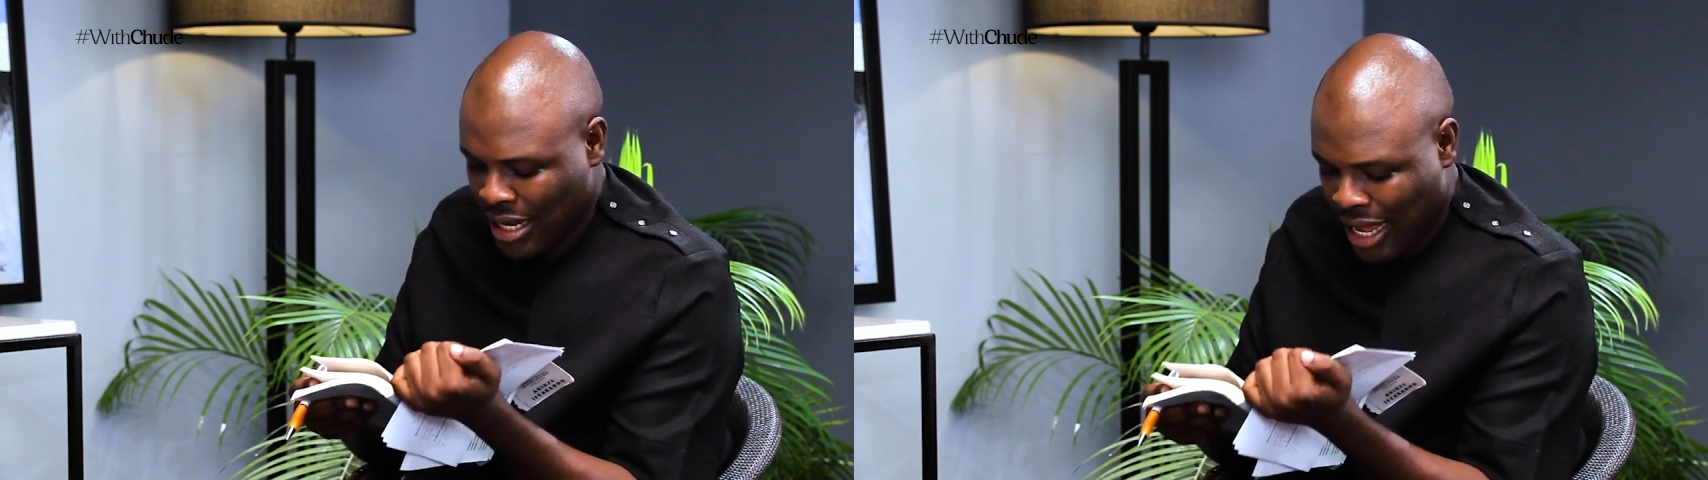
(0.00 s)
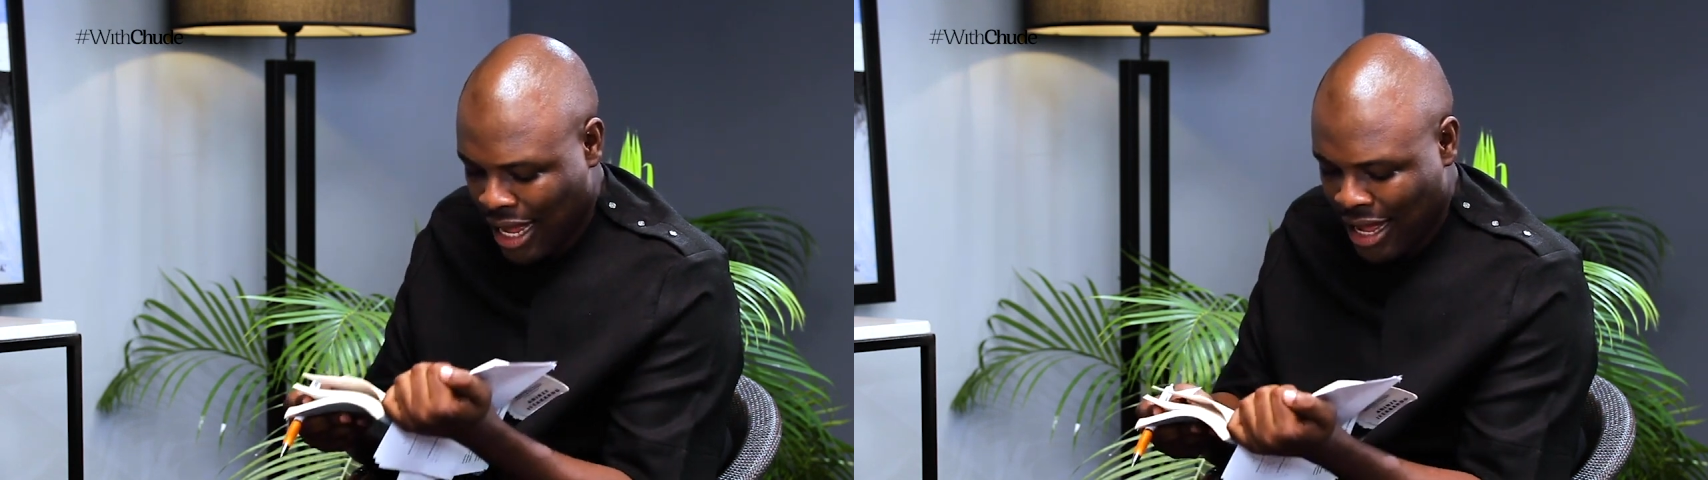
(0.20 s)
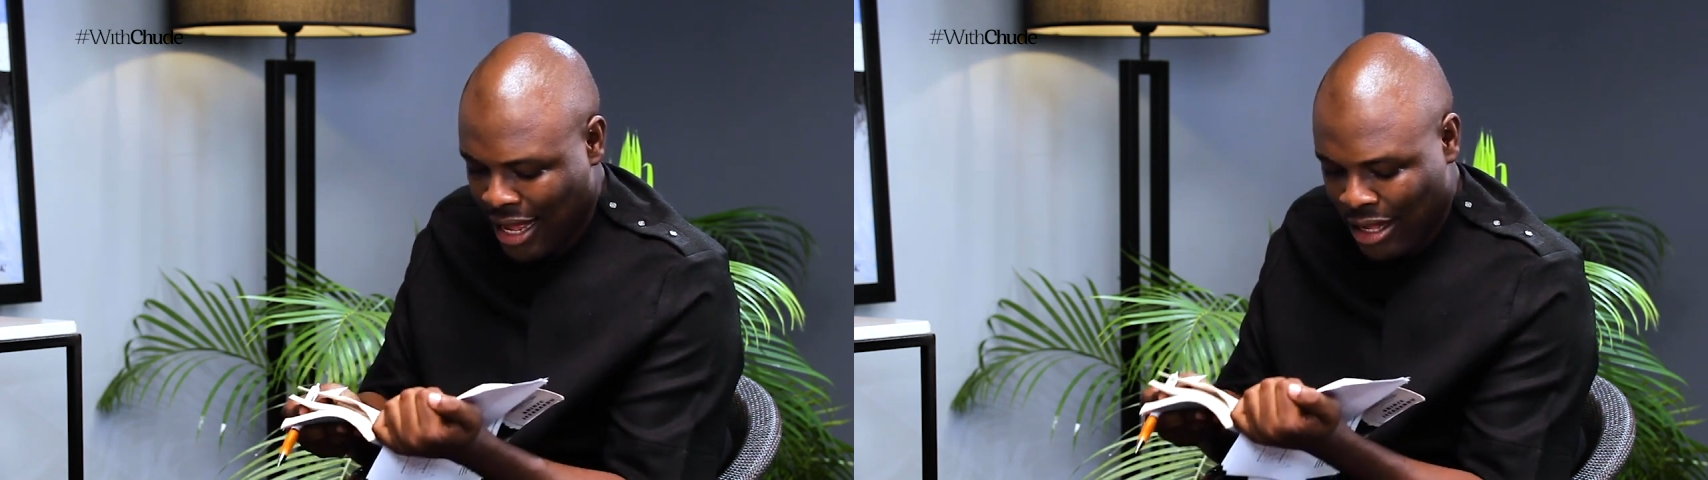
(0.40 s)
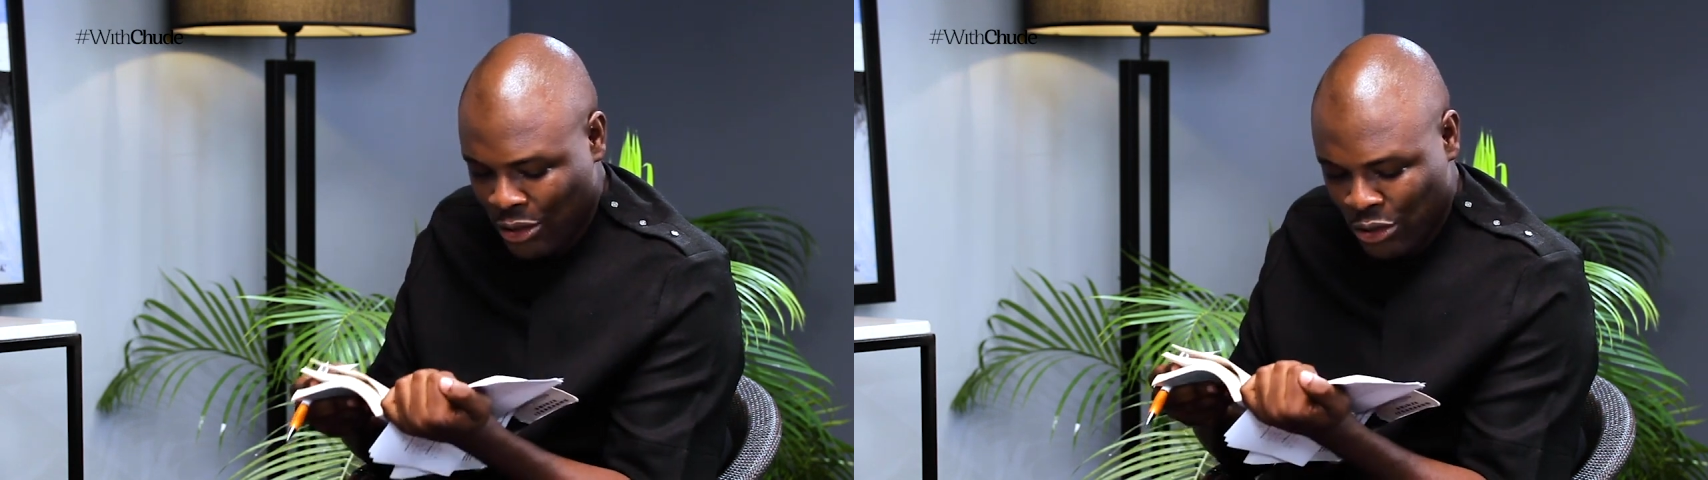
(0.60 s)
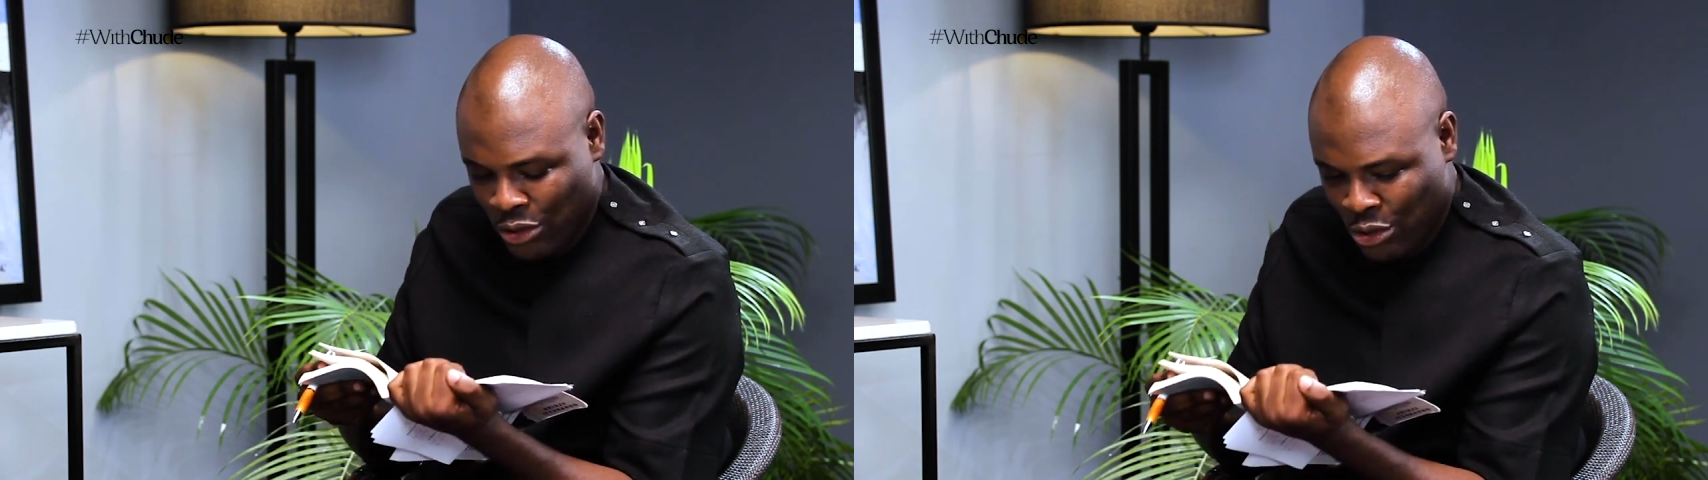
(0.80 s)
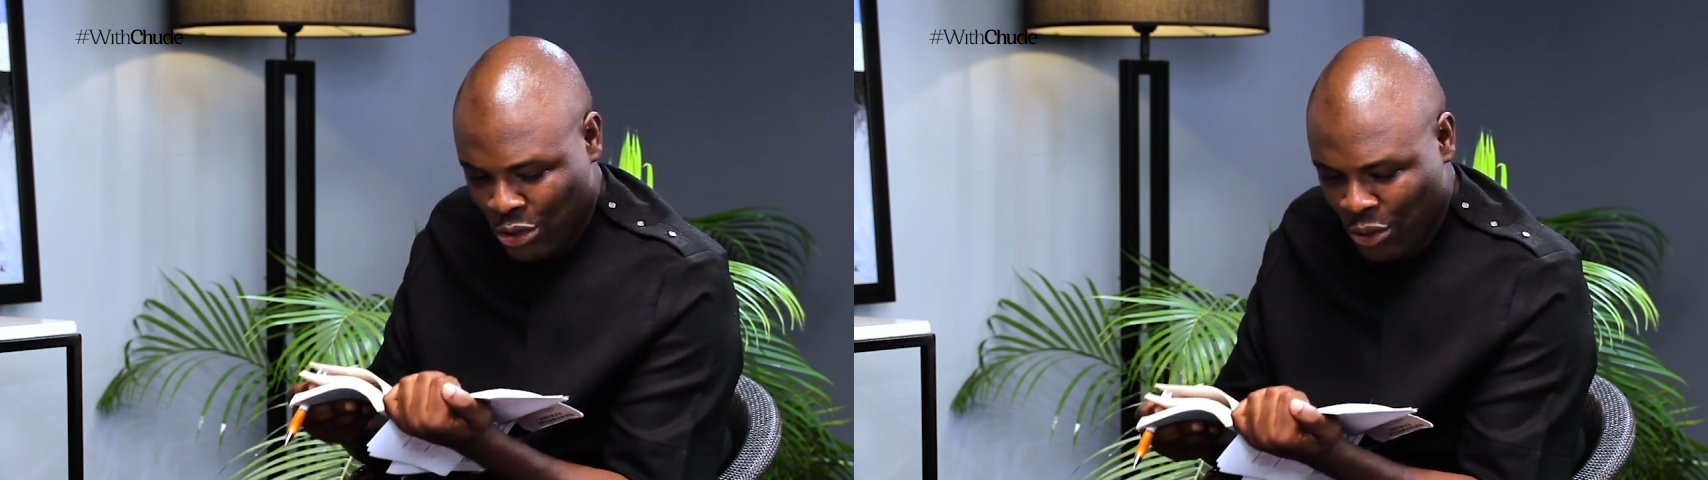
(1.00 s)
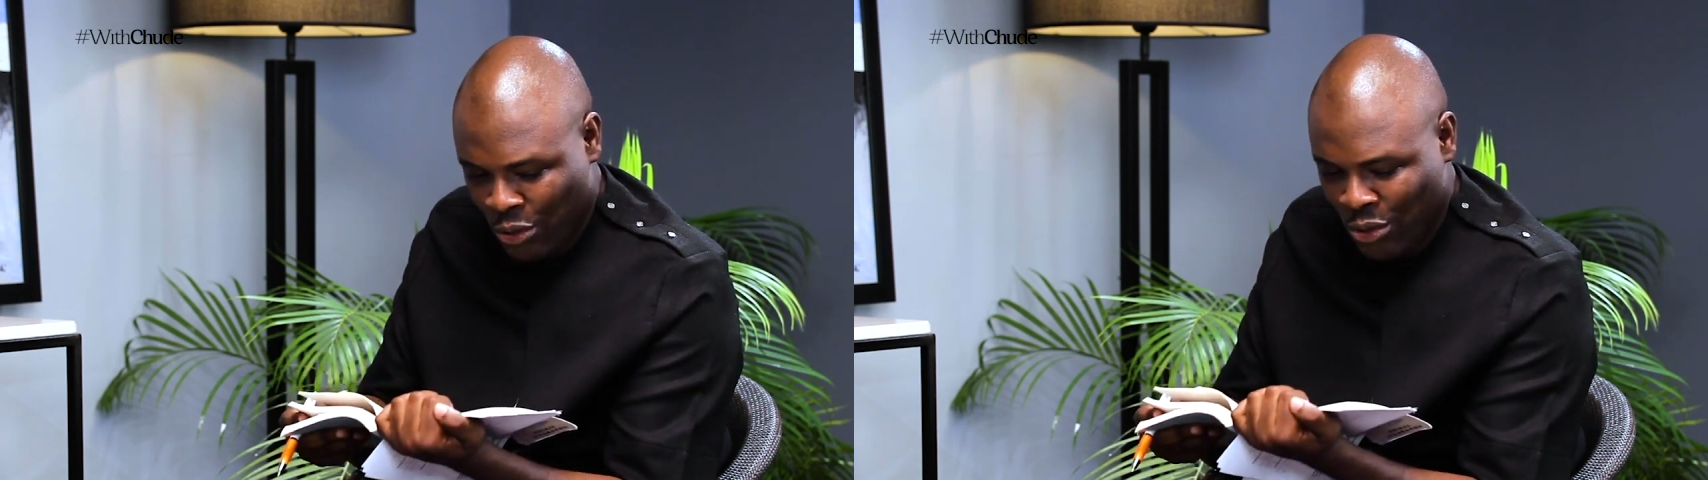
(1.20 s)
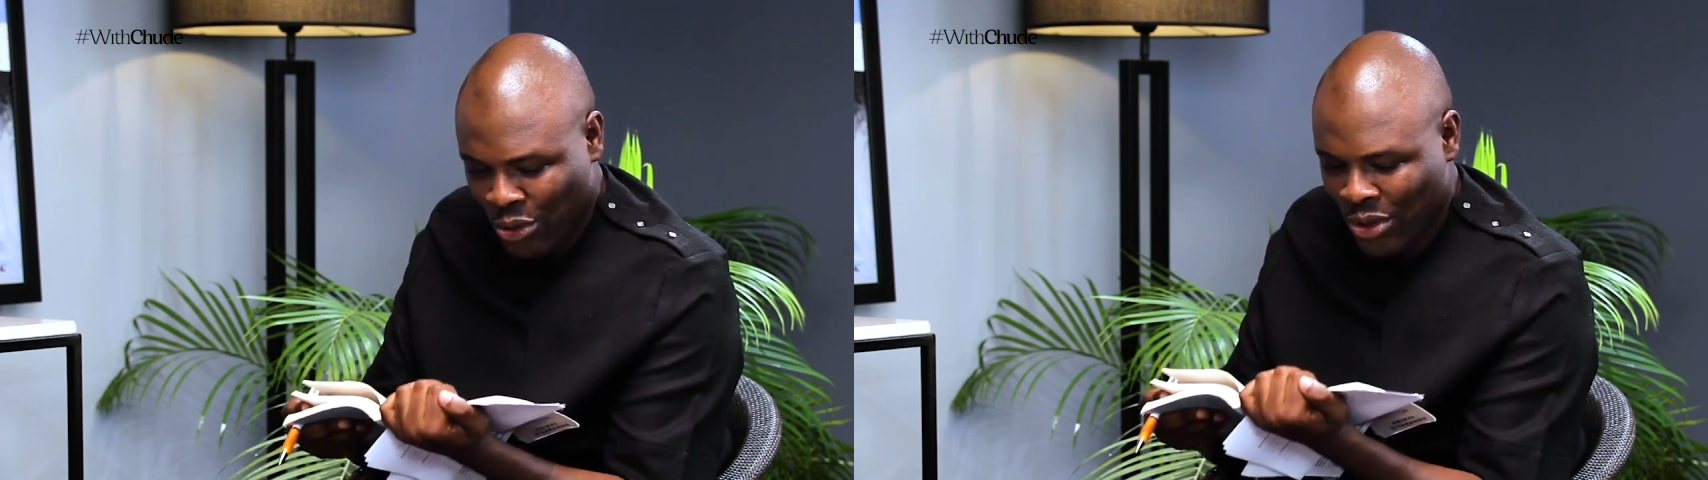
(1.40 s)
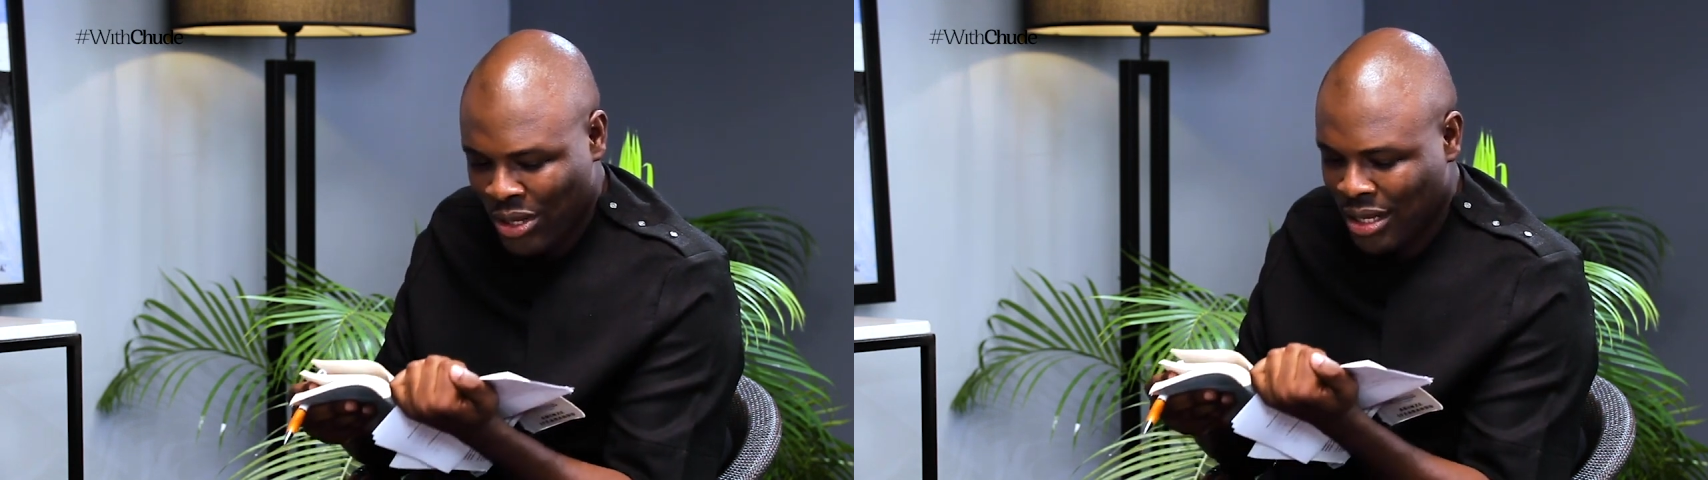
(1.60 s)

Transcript: are so